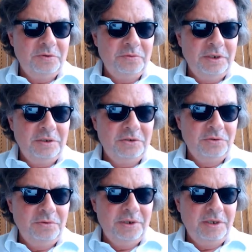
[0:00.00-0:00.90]
between
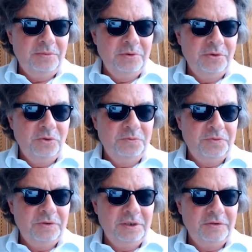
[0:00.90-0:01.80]
two neighbor
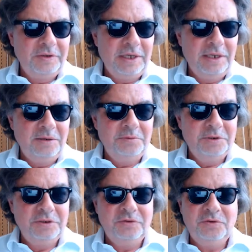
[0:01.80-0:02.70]
groups is L,
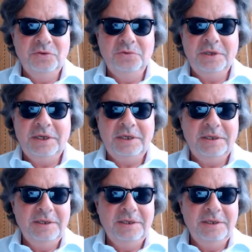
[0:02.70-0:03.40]
which is 2k.